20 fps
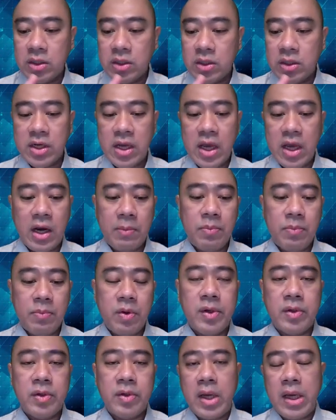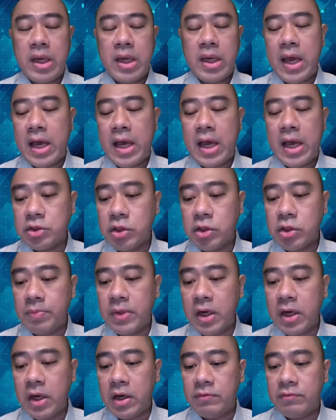Also, the unemployment rate has
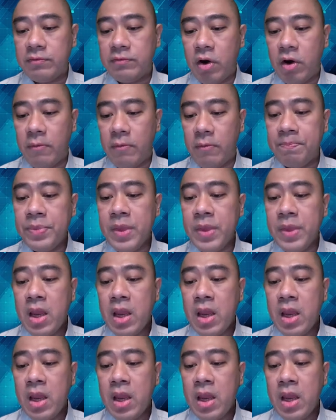dropped down from